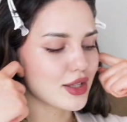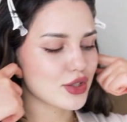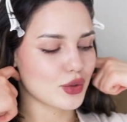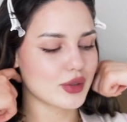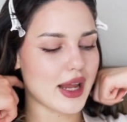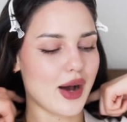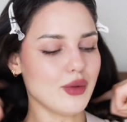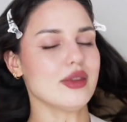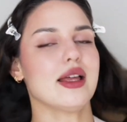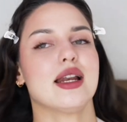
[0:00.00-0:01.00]
So
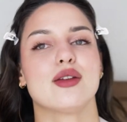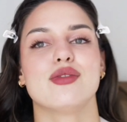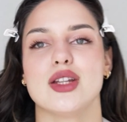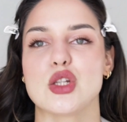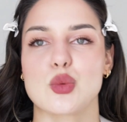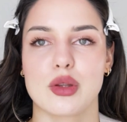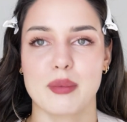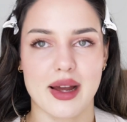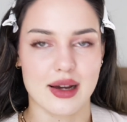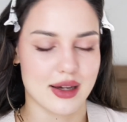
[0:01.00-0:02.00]
now that I finished with
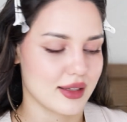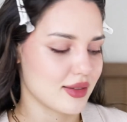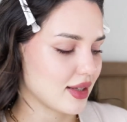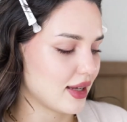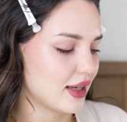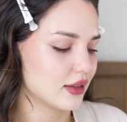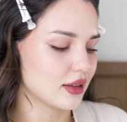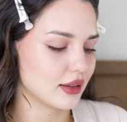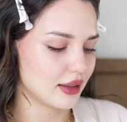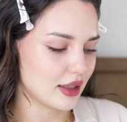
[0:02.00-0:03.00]
my eyes and
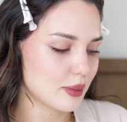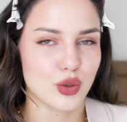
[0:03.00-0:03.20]
lip,